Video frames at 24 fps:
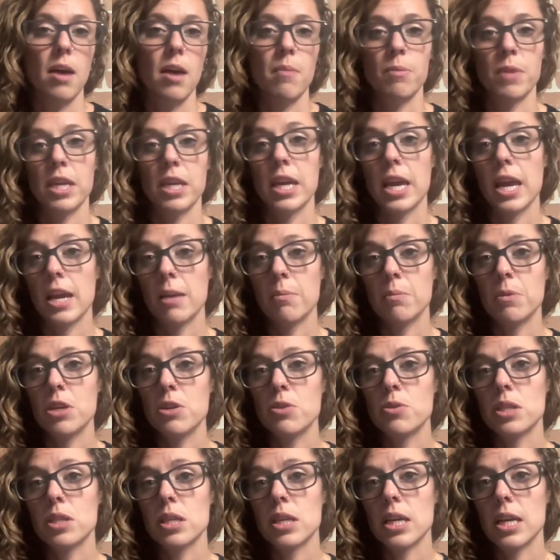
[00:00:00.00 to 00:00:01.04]
They can be
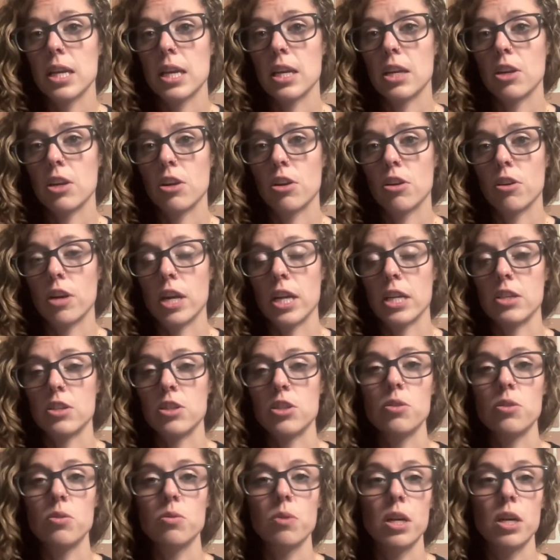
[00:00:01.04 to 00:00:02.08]
used in grade
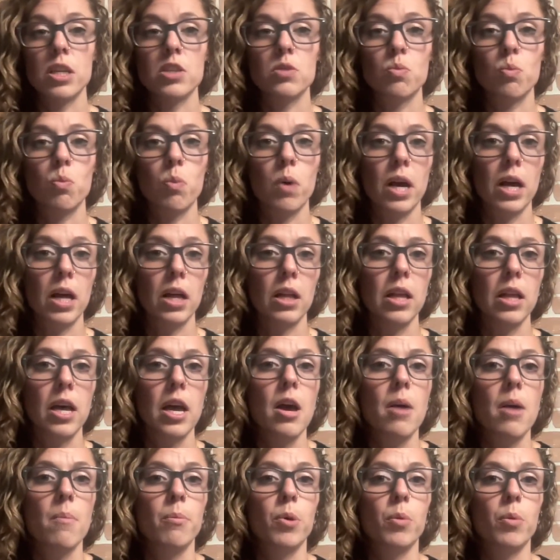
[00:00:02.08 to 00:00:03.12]
2 as well.
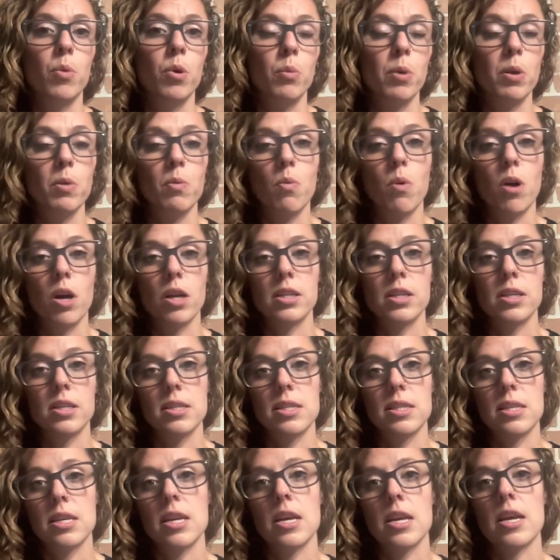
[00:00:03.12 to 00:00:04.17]
But what we want to
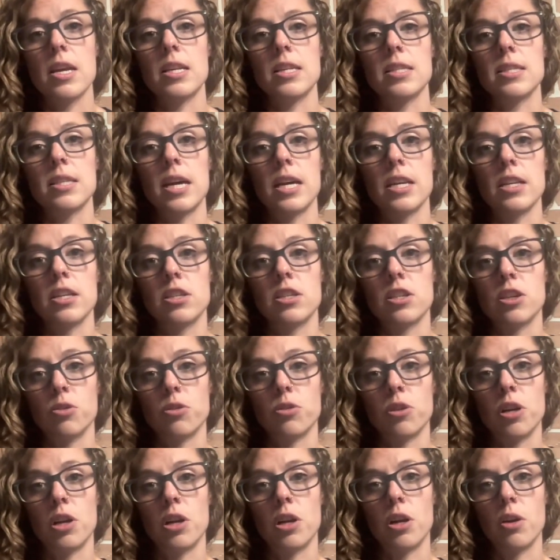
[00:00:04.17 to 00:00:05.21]
see is that
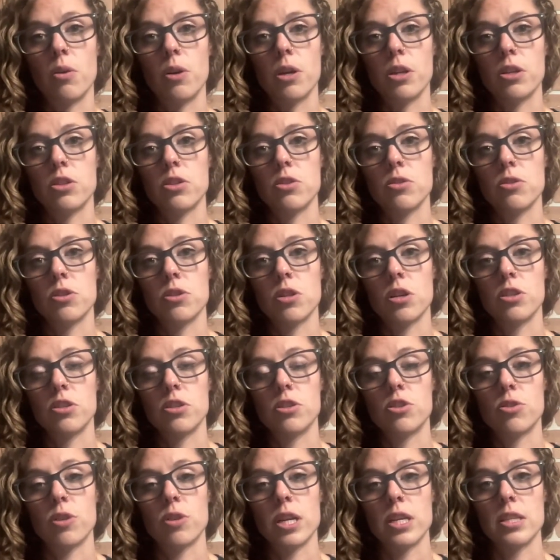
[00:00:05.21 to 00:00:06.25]
children are going to start to
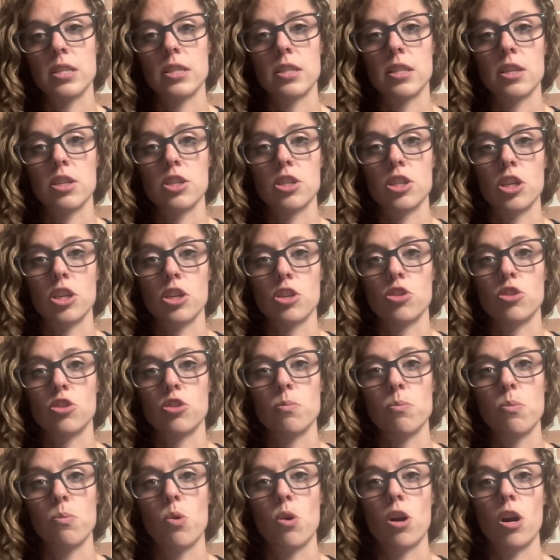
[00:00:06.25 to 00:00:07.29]
transition to
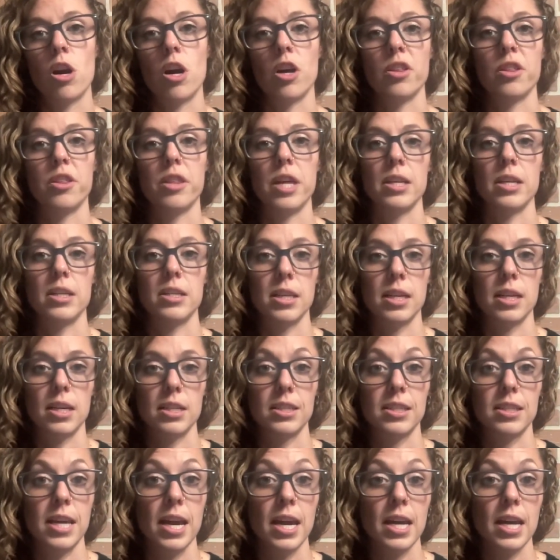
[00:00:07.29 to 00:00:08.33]
more authentic
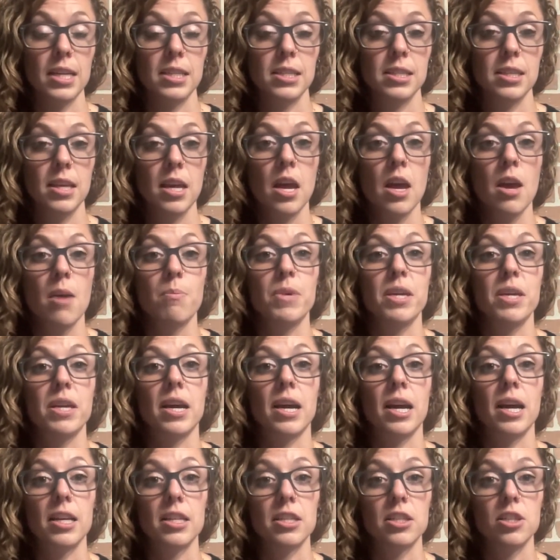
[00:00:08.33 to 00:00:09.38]
text
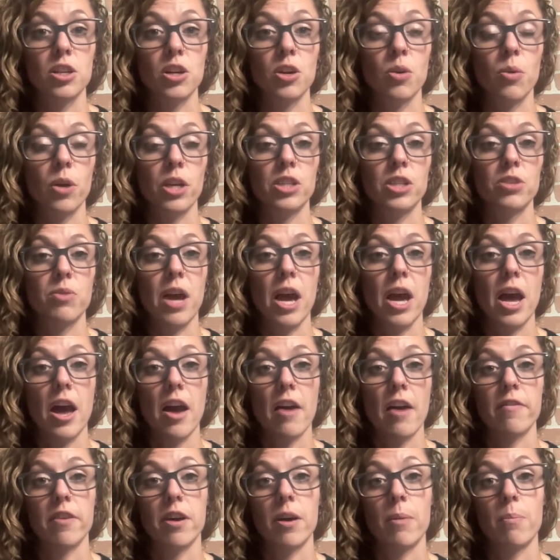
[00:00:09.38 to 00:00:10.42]
because they're going to
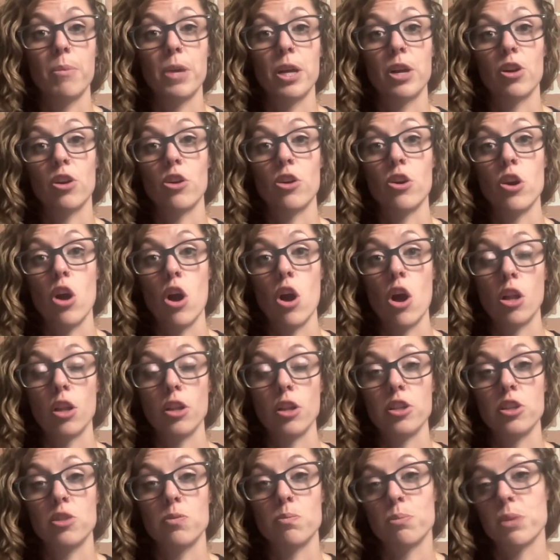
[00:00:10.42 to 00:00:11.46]
have a bigger
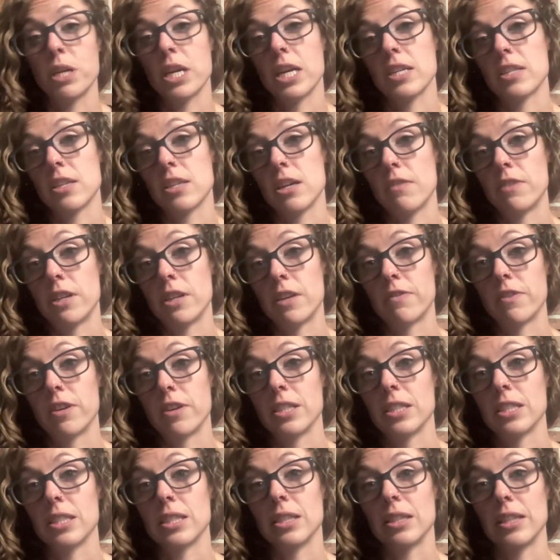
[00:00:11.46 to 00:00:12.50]
knowledge base of
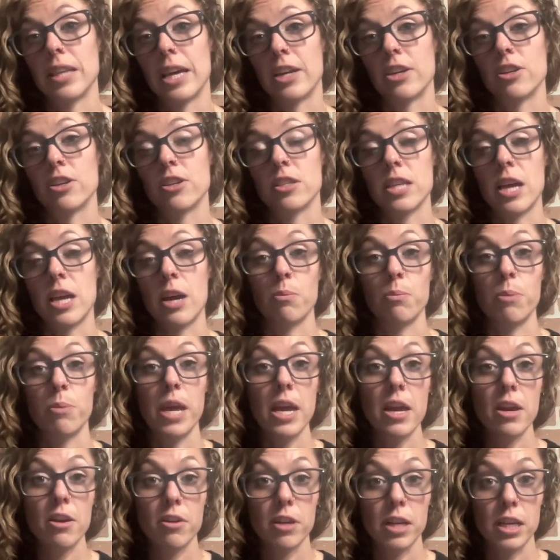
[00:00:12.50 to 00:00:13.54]
different letter sound
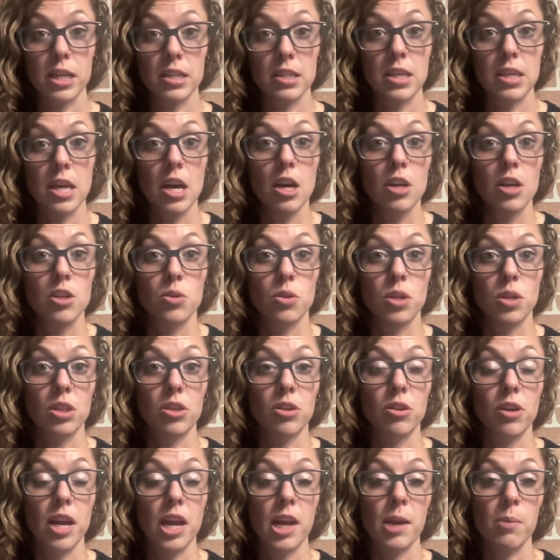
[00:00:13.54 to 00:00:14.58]
pairings so that
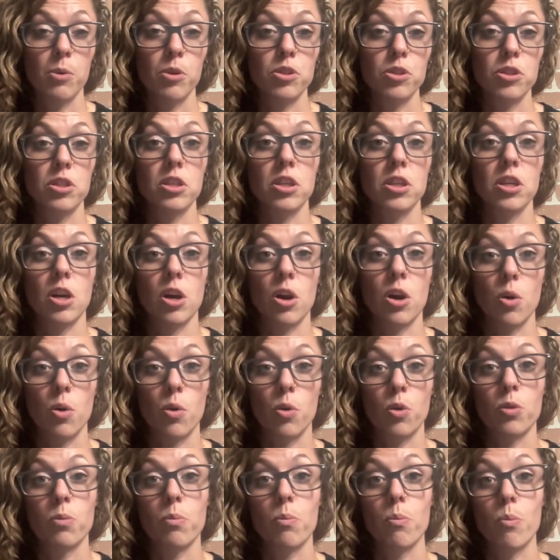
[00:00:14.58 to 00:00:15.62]
they're able to
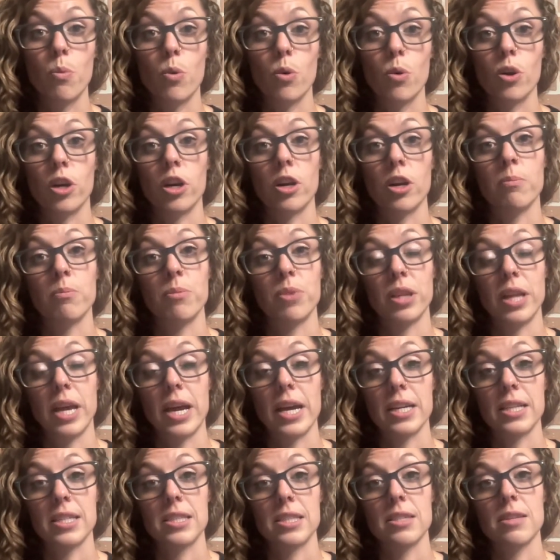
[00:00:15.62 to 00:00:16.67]
decode more
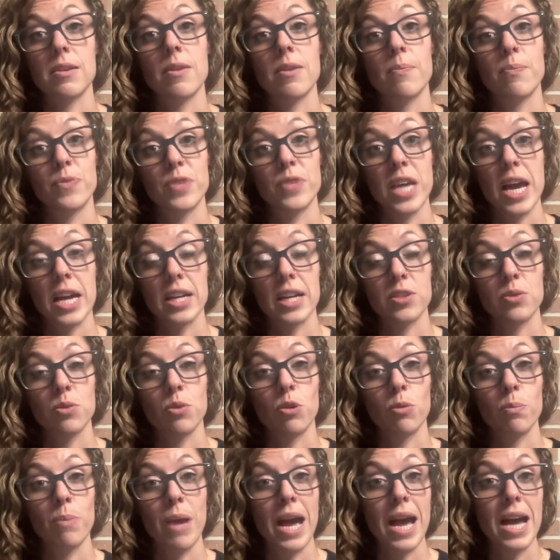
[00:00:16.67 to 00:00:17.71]
complex text or
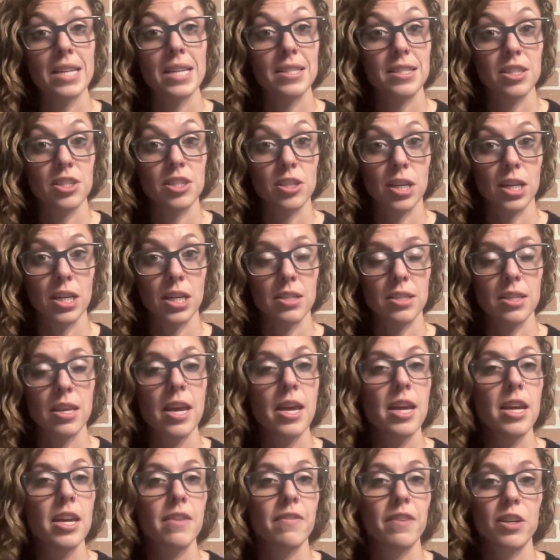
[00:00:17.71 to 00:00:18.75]
passages.
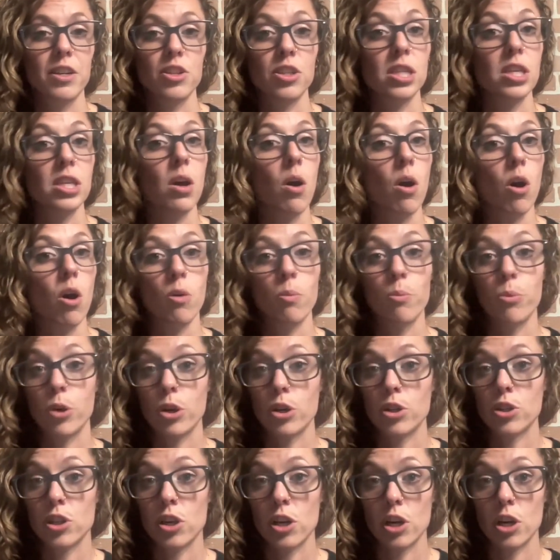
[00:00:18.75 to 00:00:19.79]
Eventually, all
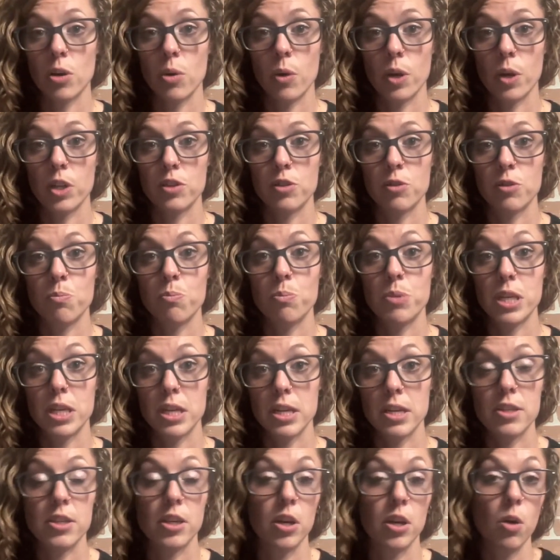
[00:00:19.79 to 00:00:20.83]
books are going to be
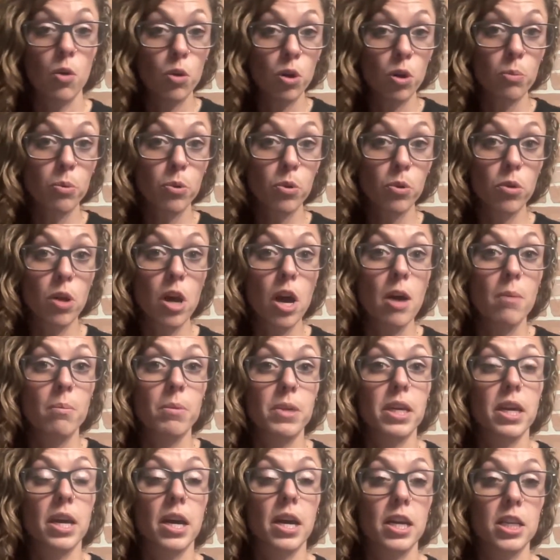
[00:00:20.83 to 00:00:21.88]
decodable
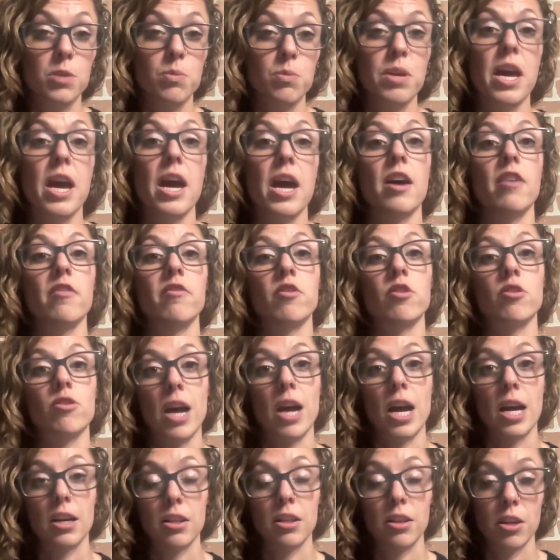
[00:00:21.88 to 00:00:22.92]
because we have
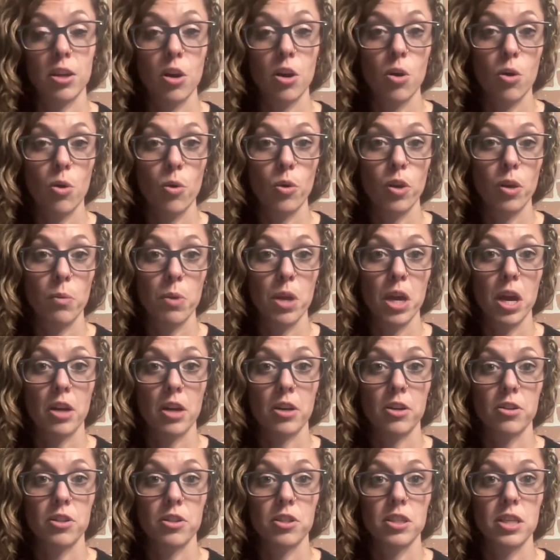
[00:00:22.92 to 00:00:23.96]
cracked the code and we
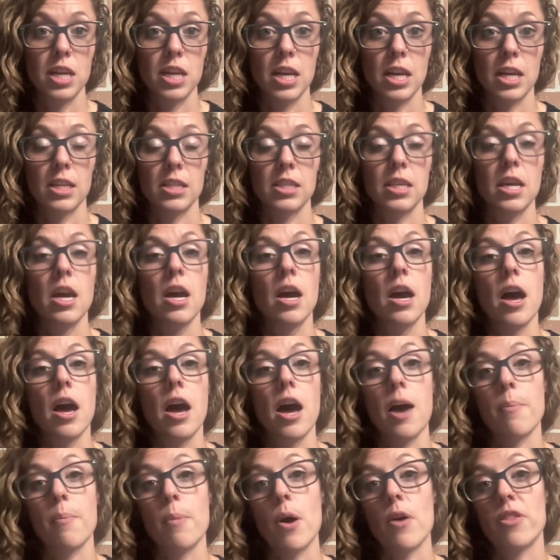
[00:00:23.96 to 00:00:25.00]
understand
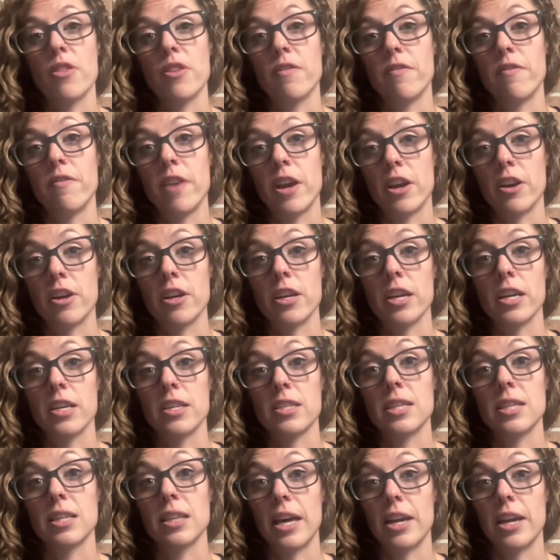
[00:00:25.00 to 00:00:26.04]
the
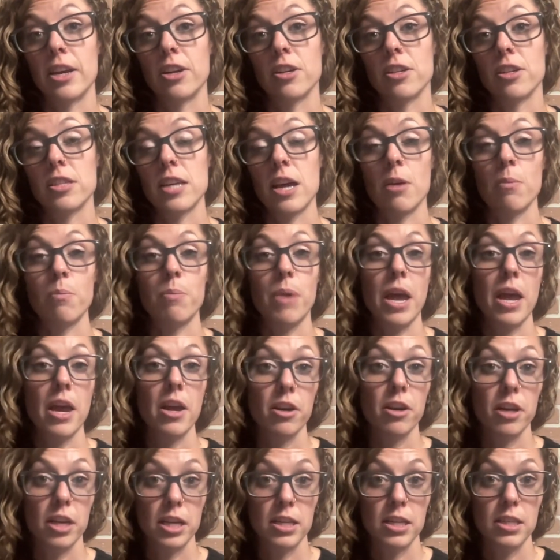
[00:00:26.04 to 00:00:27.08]
various letter sound
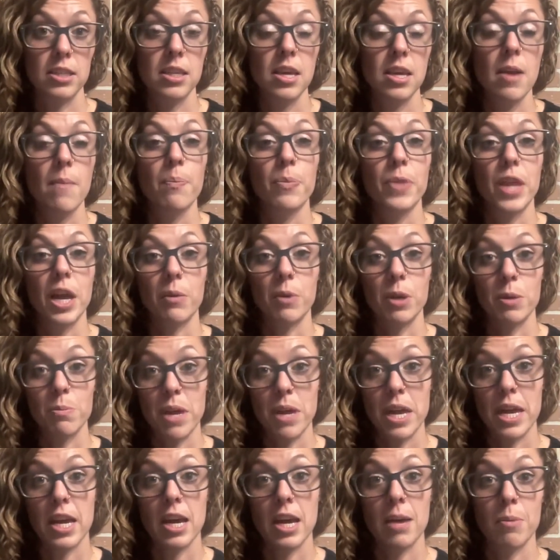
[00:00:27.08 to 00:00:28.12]
pairings that we
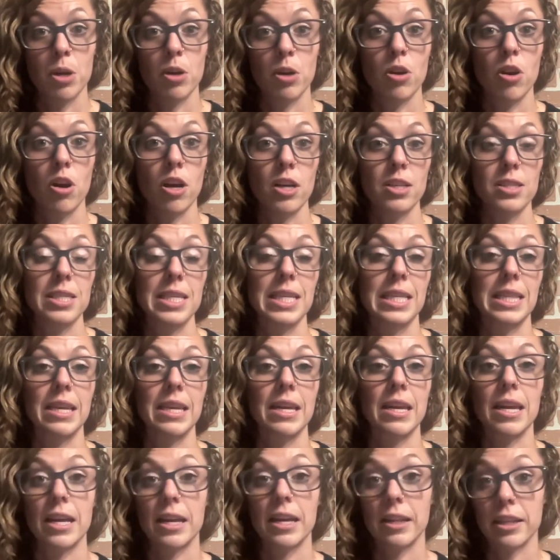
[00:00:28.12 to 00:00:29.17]
may come across in the
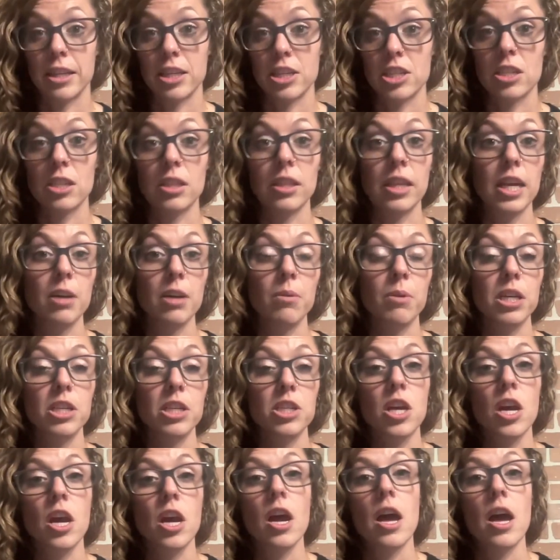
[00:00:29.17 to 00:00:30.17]
English language.